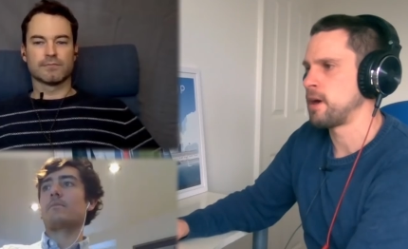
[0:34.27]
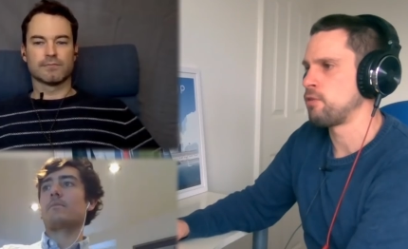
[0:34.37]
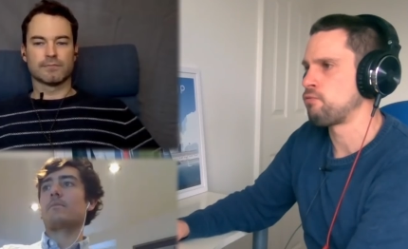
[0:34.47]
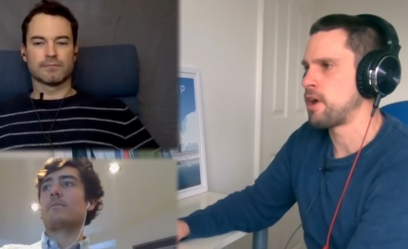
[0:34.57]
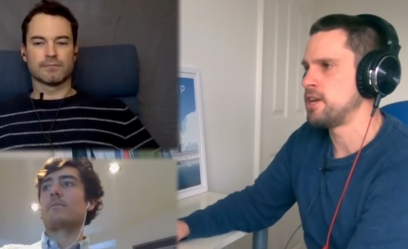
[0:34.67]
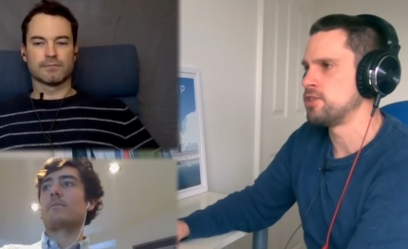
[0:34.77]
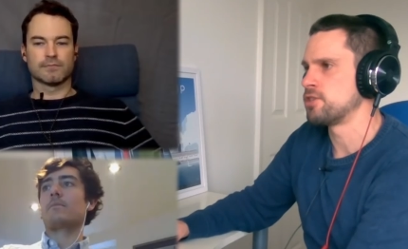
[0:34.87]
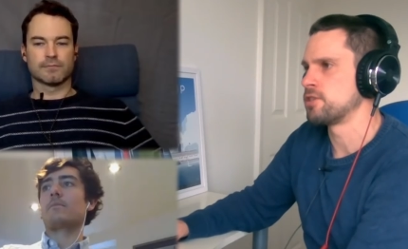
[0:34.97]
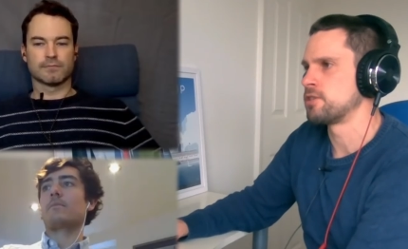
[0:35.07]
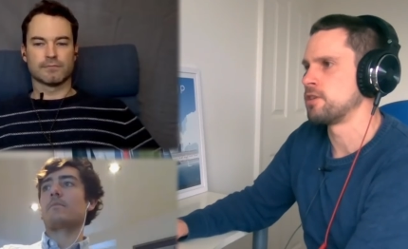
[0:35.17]
Speaker 1: about the
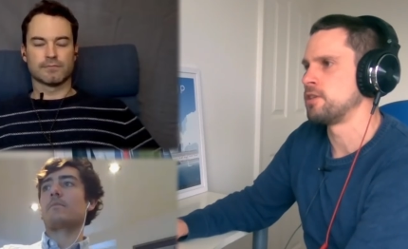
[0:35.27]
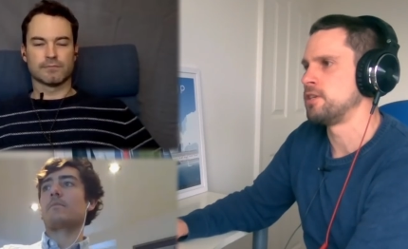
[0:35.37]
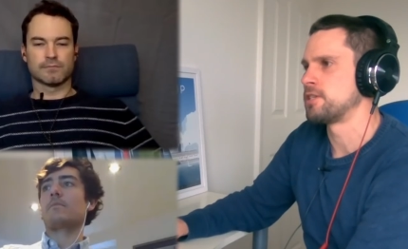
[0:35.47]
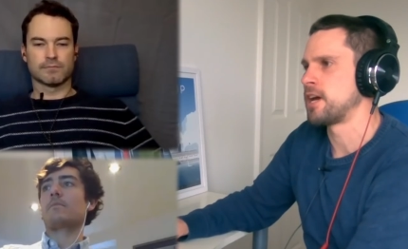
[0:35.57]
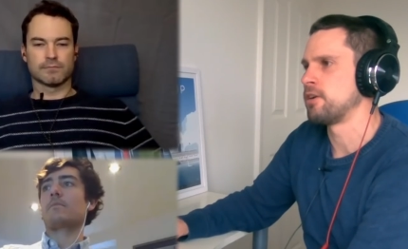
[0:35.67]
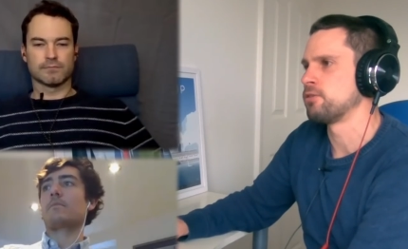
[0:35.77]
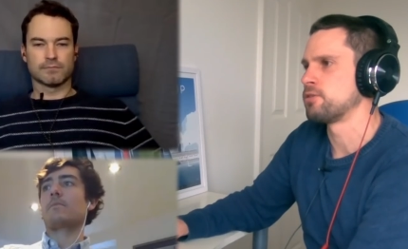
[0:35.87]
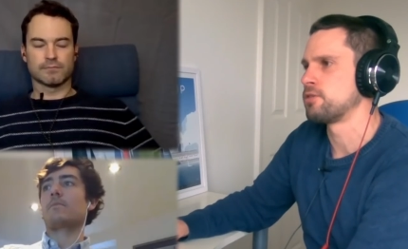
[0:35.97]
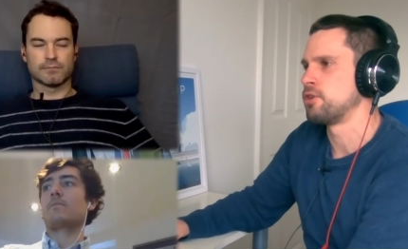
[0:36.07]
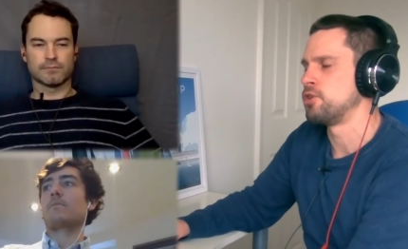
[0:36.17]
ranges that these
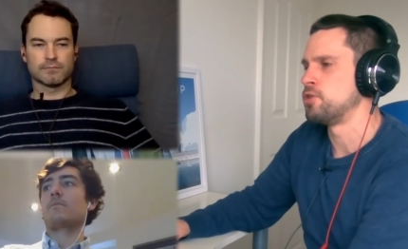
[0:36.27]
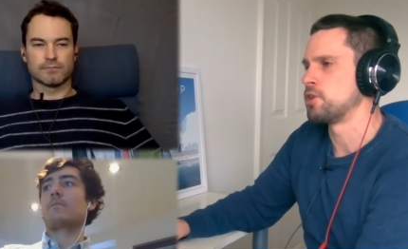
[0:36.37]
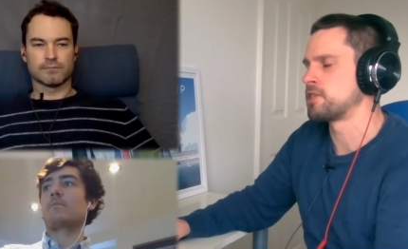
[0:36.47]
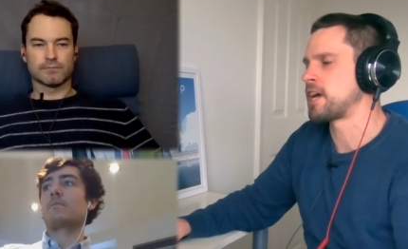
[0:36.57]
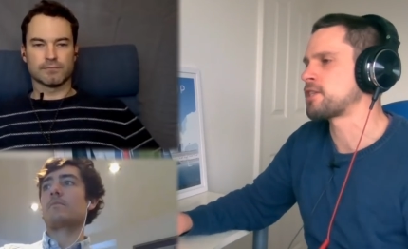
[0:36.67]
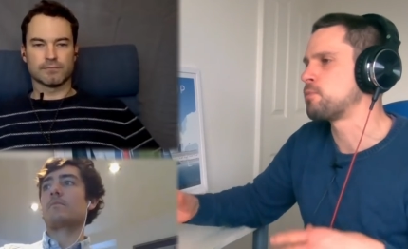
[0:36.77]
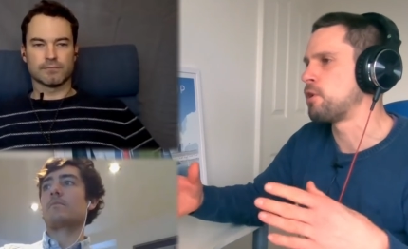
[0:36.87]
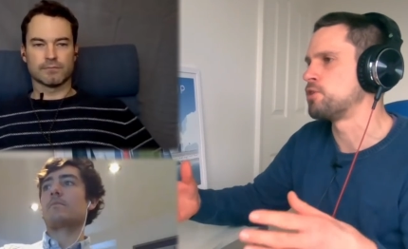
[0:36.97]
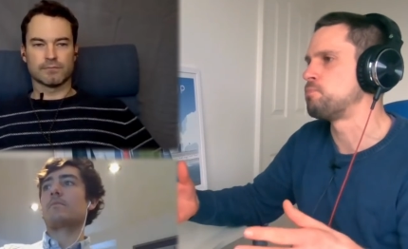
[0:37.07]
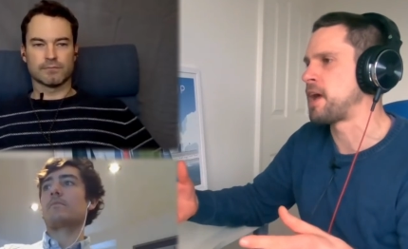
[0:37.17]
sales are using, because that's the
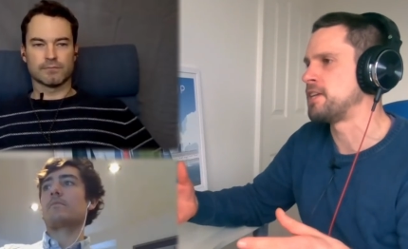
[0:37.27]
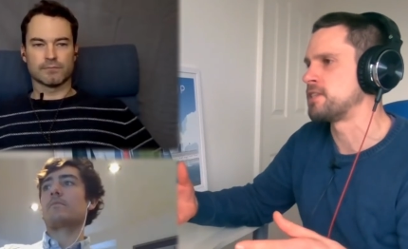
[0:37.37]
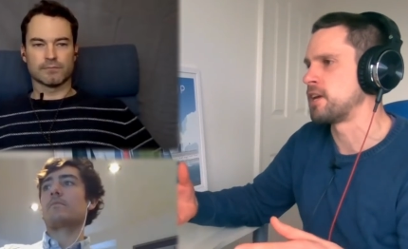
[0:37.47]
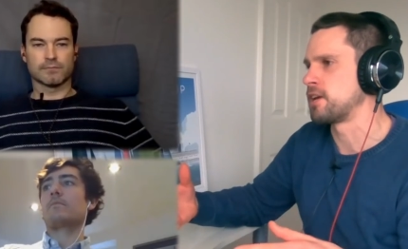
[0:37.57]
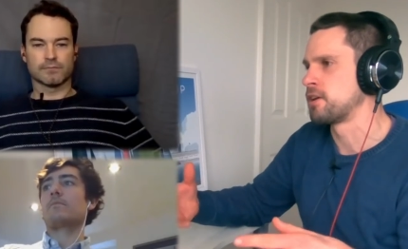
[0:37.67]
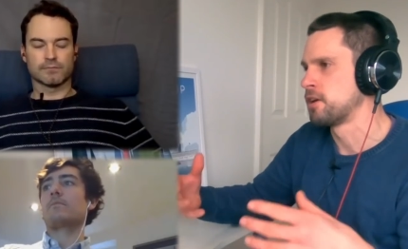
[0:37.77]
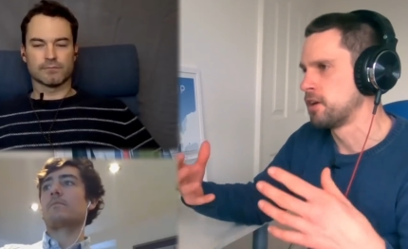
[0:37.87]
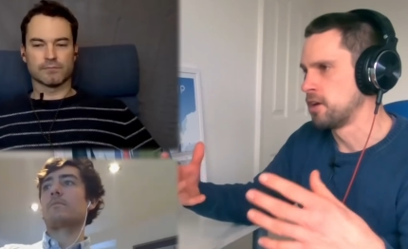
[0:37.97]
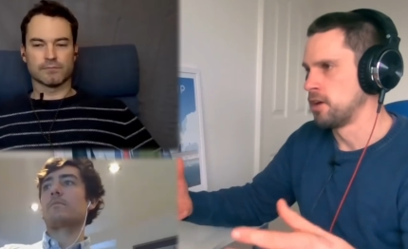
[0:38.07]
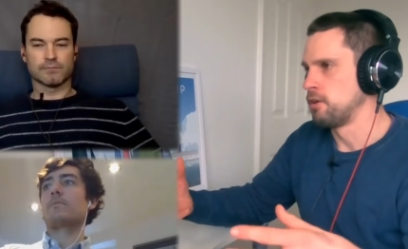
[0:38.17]
most basic
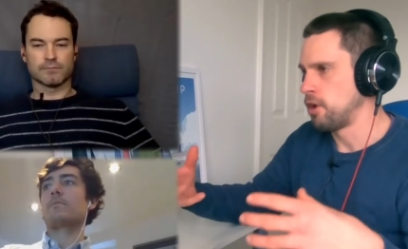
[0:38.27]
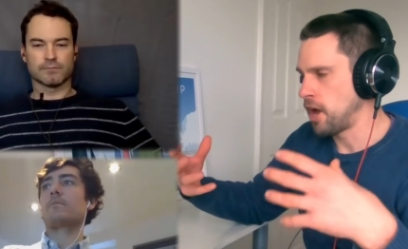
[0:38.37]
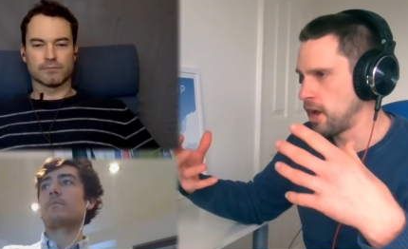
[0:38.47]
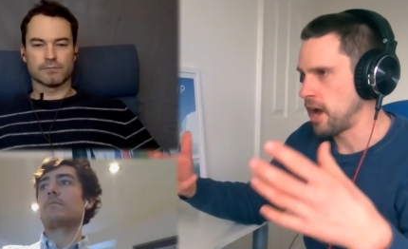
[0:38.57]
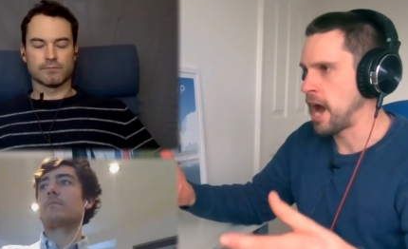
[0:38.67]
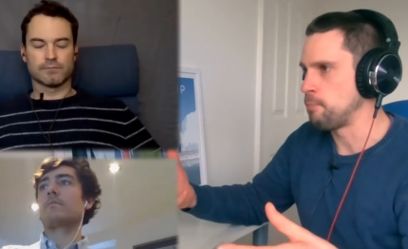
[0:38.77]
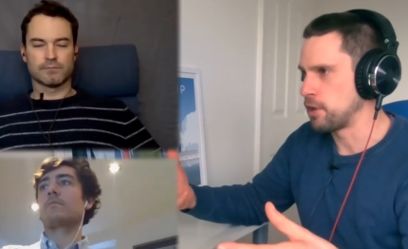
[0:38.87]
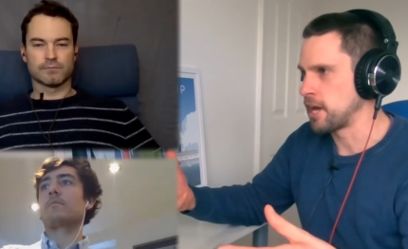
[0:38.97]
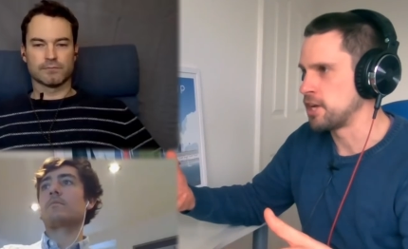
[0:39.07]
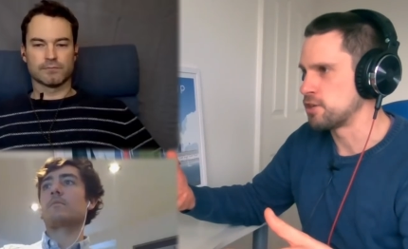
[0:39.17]

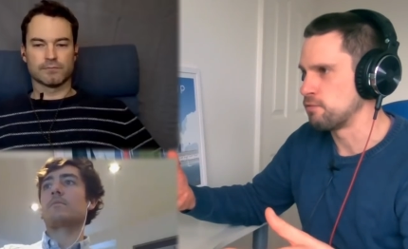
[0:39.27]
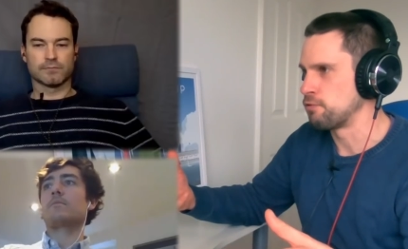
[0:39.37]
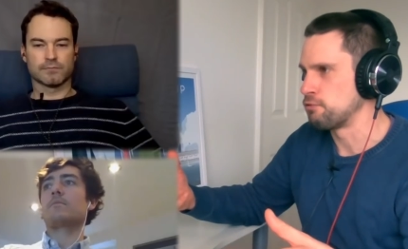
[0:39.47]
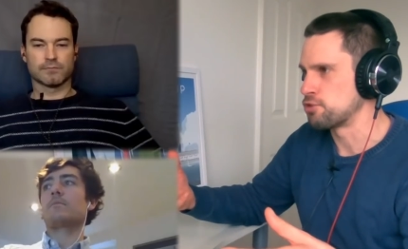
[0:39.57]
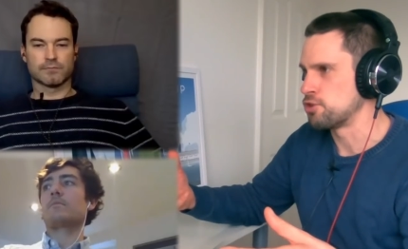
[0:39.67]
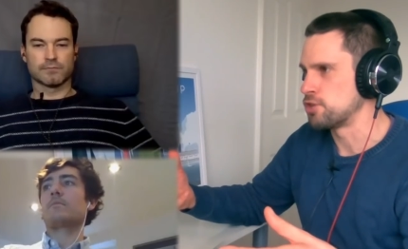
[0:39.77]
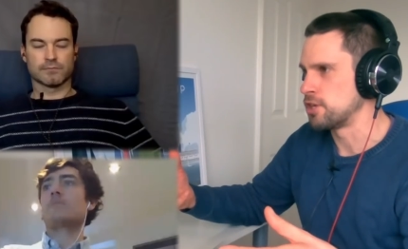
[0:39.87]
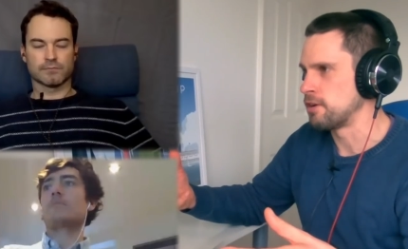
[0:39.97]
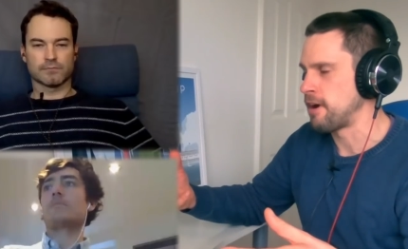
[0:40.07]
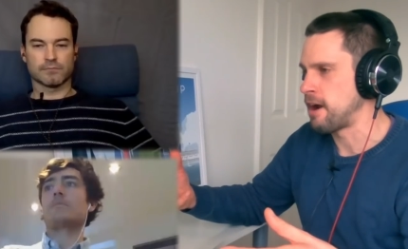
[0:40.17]
application for
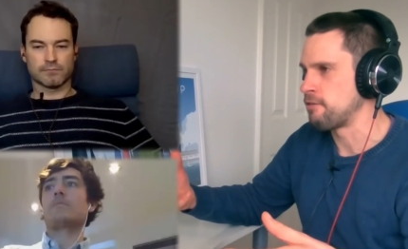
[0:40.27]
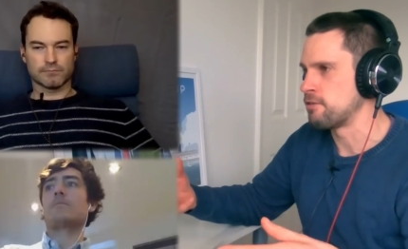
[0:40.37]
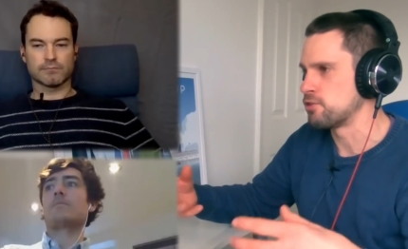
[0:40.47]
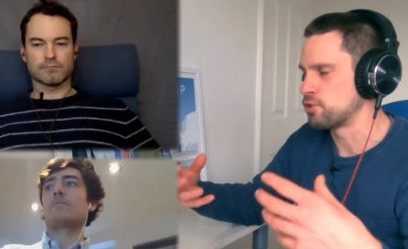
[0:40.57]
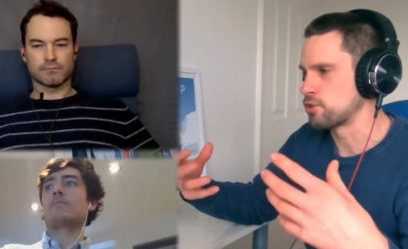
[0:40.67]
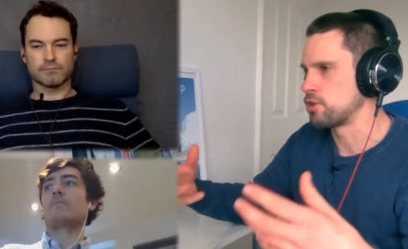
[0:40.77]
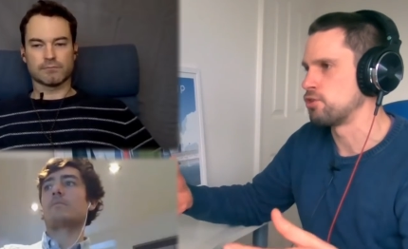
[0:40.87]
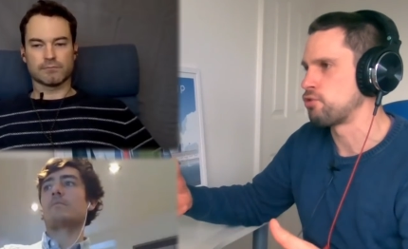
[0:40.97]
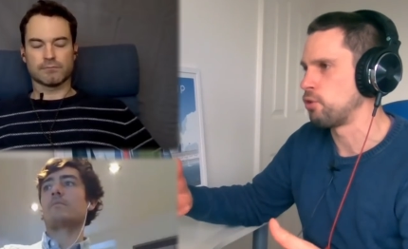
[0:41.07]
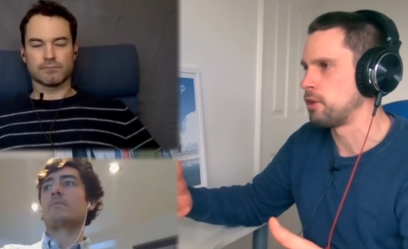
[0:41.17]
reducing your area, is just
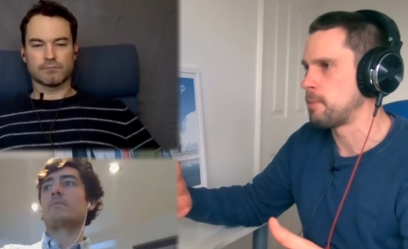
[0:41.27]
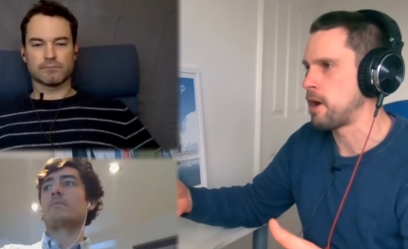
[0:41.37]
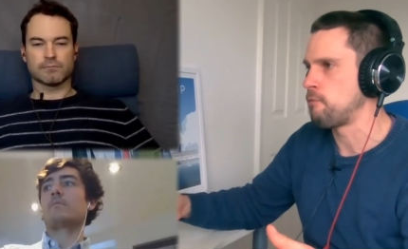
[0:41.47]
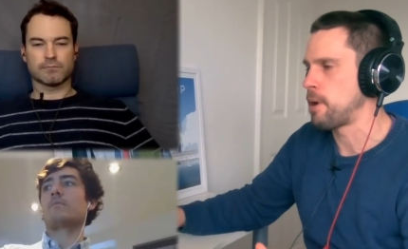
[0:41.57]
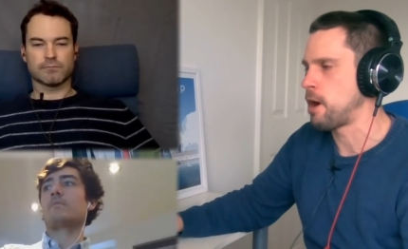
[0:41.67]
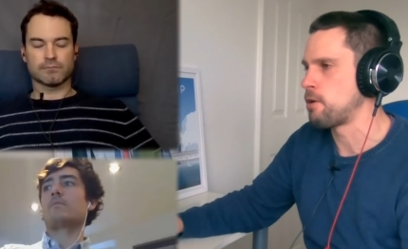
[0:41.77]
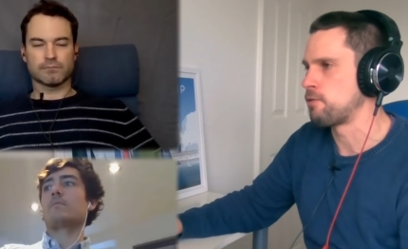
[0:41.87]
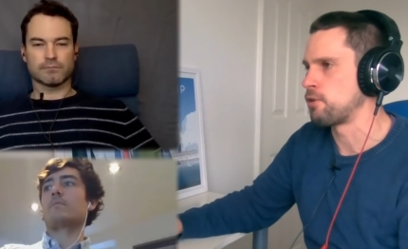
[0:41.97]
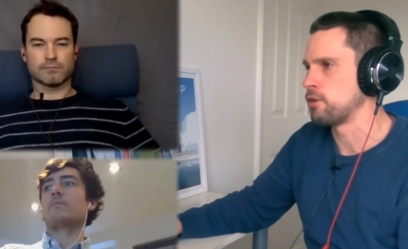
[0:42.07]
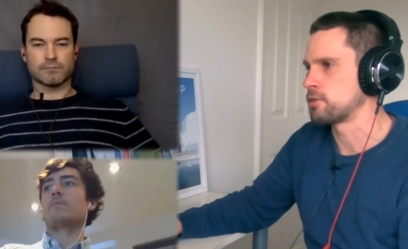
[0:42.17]
controlling the amount of power
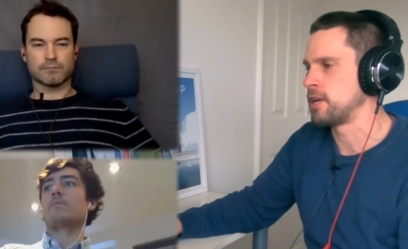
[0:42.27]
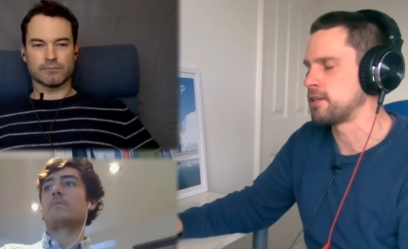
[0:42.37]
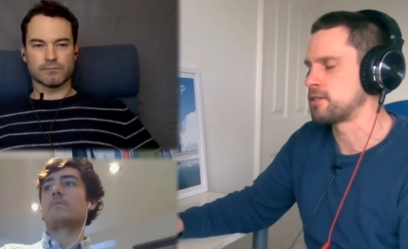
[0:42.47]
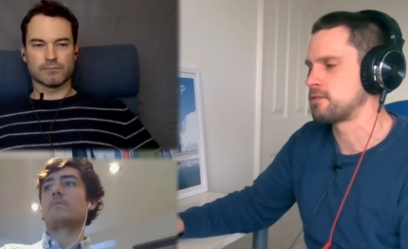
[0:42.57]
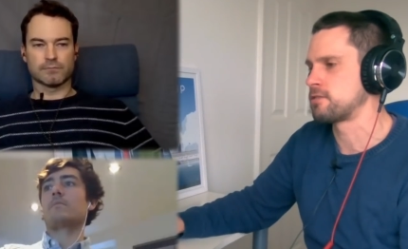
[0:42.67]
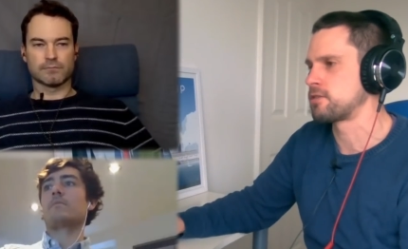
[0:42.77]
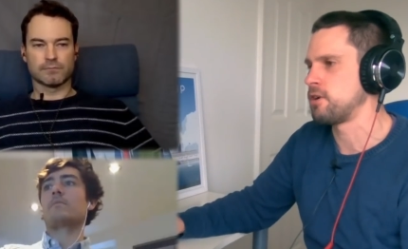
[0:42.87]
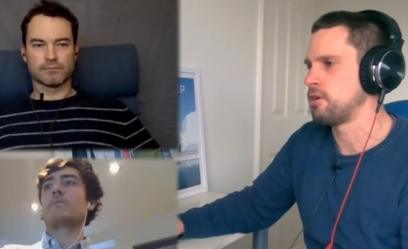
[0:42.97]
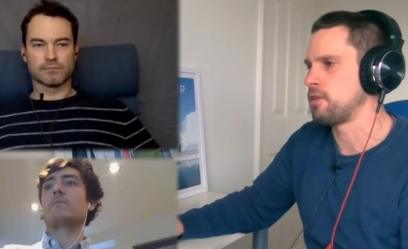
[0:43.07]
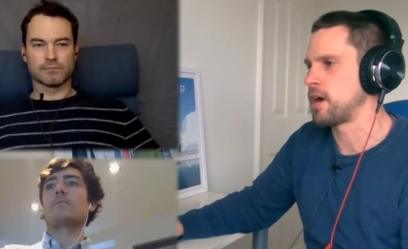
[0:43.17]
you've got. So let's
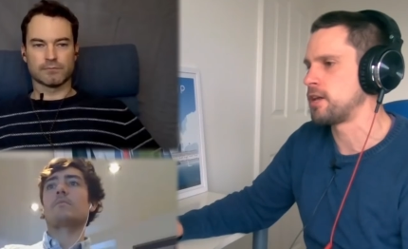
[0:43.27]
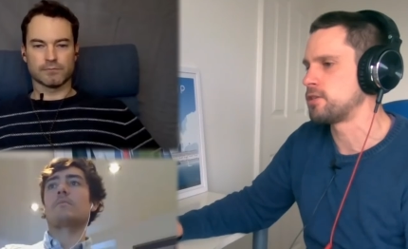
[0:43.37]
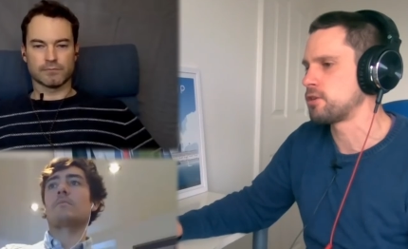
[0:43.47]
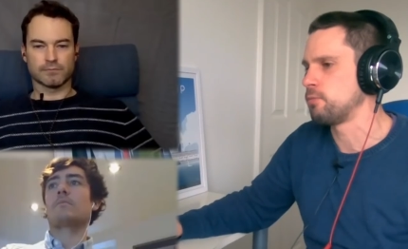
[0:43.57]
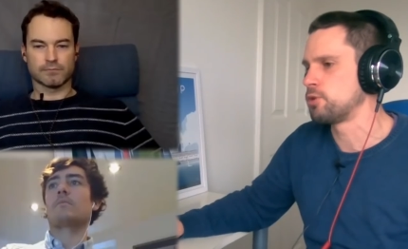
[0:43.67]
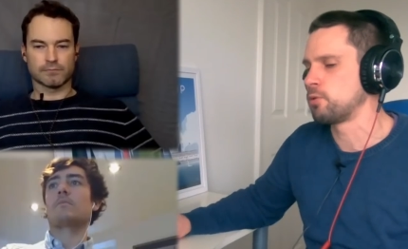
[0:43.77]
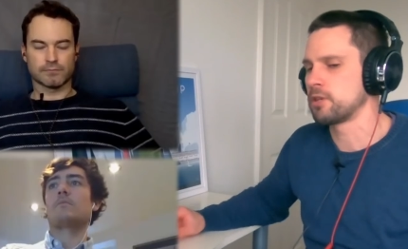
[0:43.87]
start there. Tom, do you